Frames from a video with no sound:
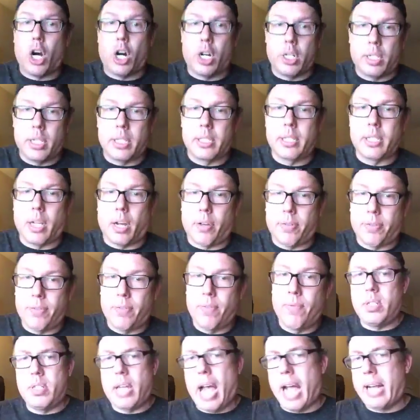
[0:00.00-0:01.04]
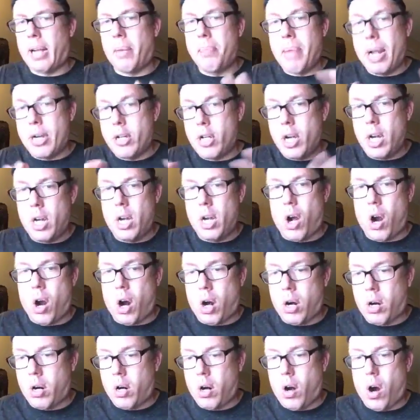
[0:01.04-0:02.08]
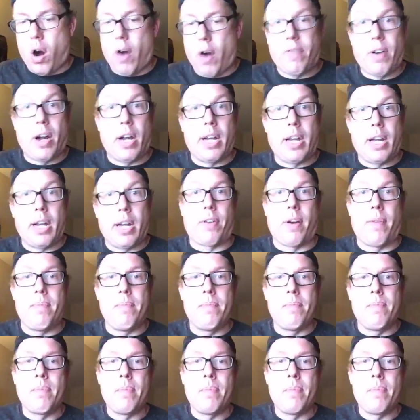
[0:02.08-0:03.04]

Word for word: hurt yourself. Tag and mention are, are very different.